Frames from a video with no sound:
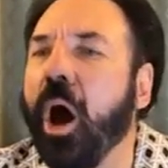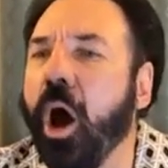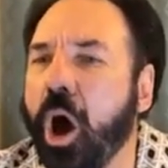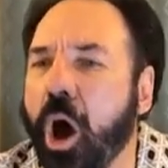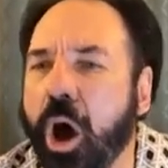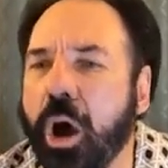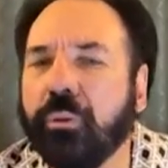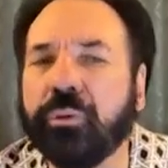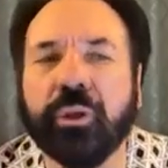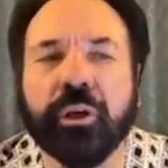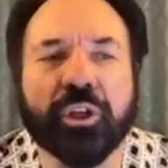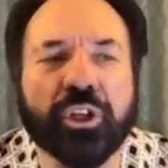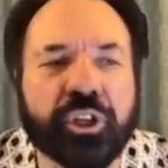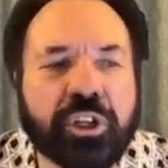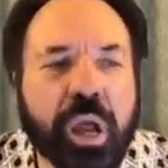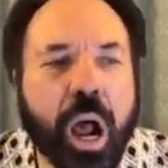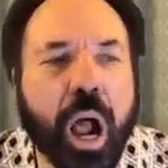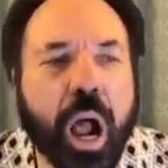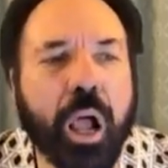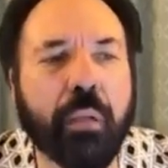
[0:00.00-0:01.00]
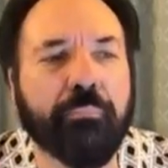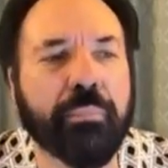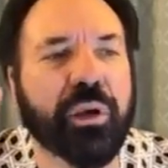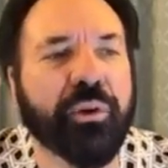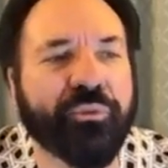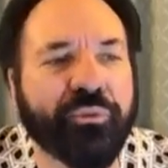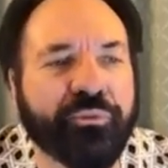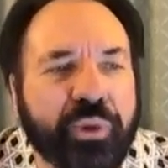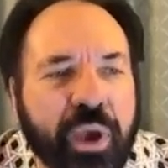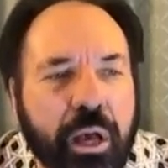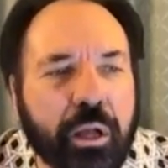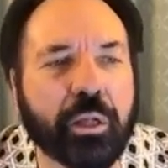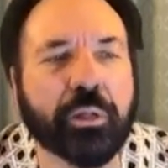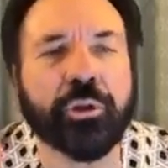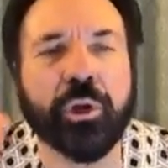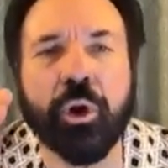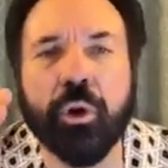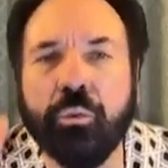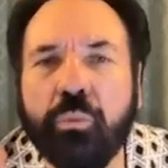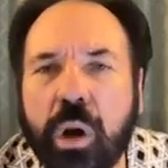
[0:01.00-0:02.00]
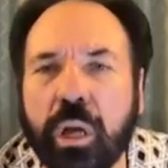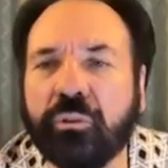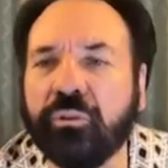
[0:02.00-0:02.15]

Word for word: The earth shall be filled